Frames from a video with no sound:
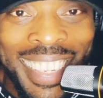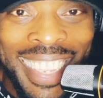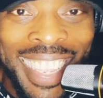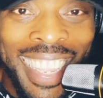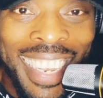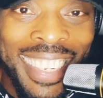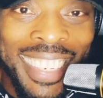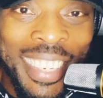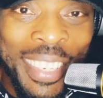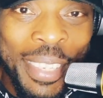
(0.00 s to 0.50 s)

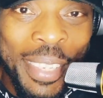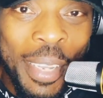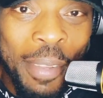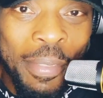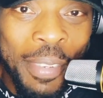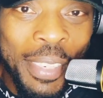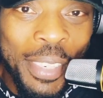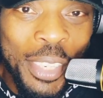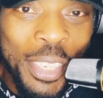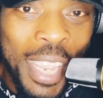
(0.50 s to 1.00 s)
get
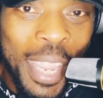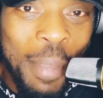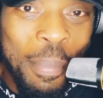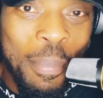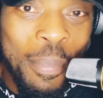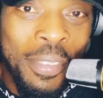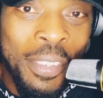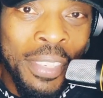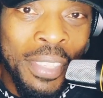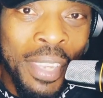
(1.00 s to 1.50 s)
yourself in shape
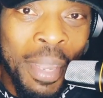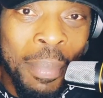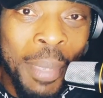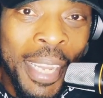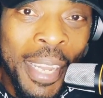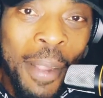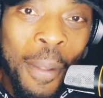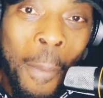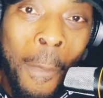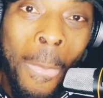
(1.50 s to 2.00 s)
for
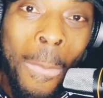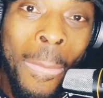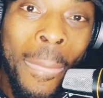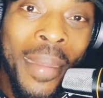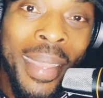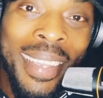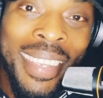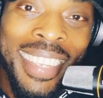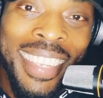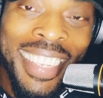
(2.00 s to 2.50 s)
summer.
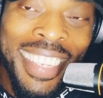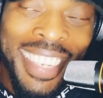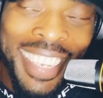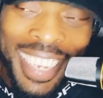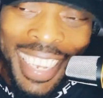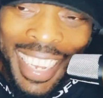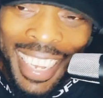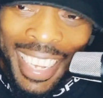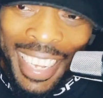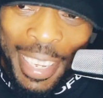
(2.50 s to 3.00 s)

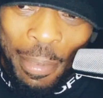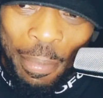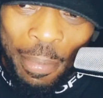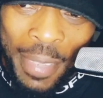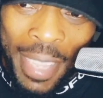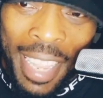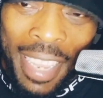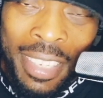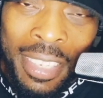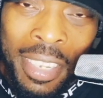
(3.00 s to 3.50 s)

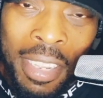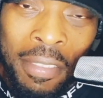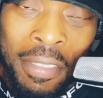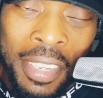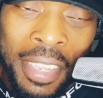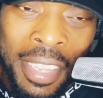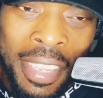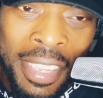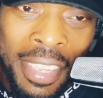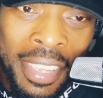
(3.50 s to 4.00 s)
Get yourself
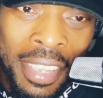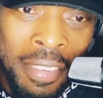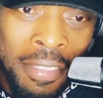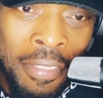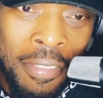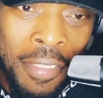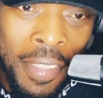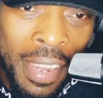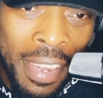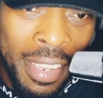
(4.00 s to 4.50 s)
looking good,
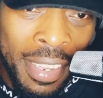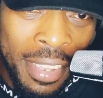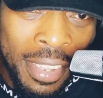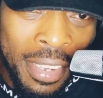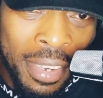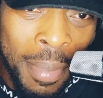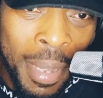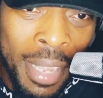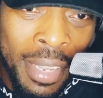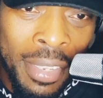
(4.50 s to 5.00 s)
feeling
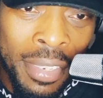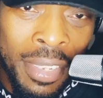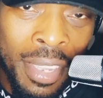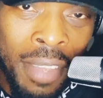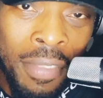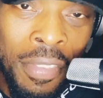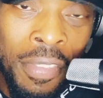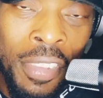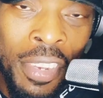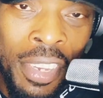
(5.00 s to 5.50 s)
good about
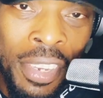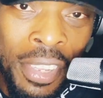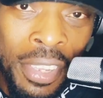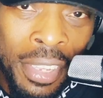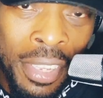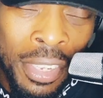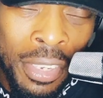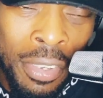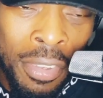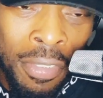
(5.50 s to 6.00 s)
yourself. If you
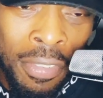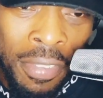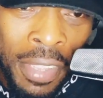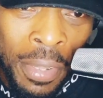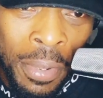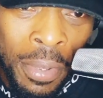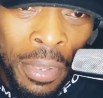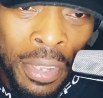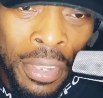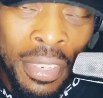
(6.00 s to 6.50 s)
look good, you
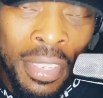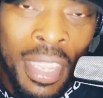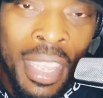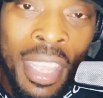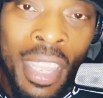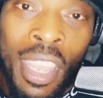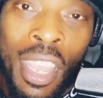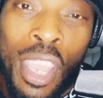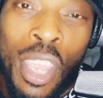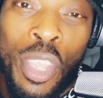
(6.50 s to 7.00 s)
feel good.
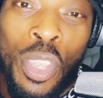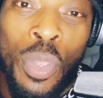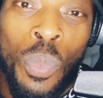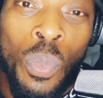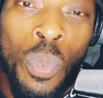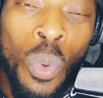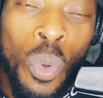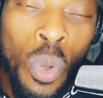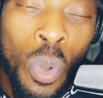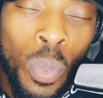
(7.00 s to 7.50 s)
You
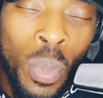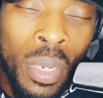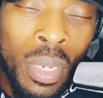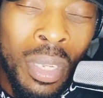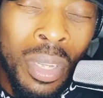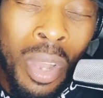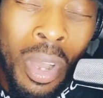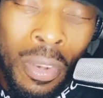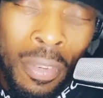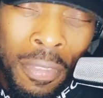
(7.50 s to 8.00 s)
walk
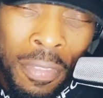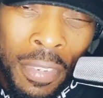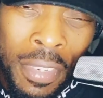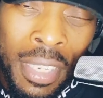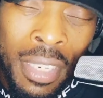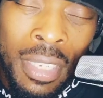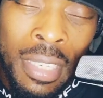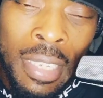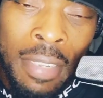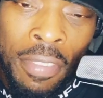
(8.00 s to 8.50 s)
with
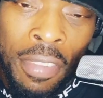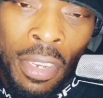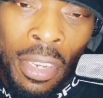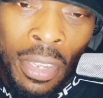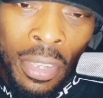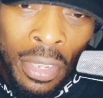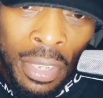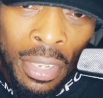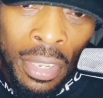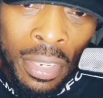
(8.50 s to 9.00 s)
confidence if you
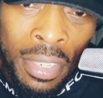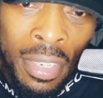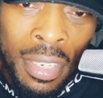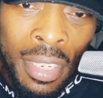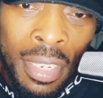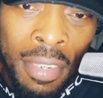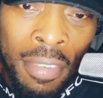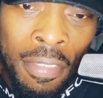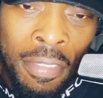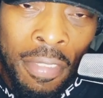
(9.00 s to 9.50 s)
look good
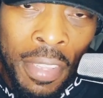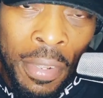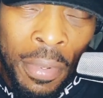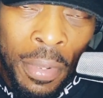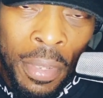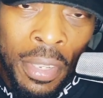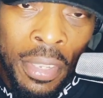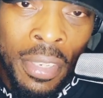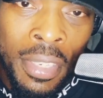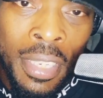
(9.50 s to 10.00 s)
and feel
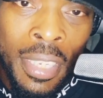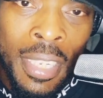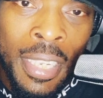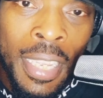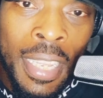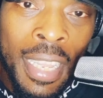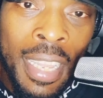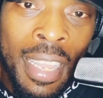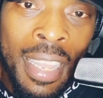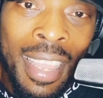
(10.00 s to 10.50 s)
good.
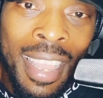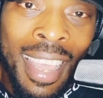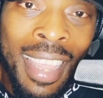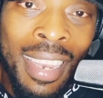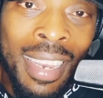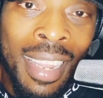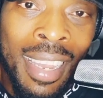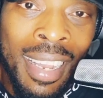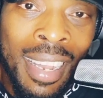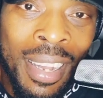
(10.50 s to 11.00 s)

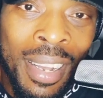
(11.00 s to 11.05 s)
And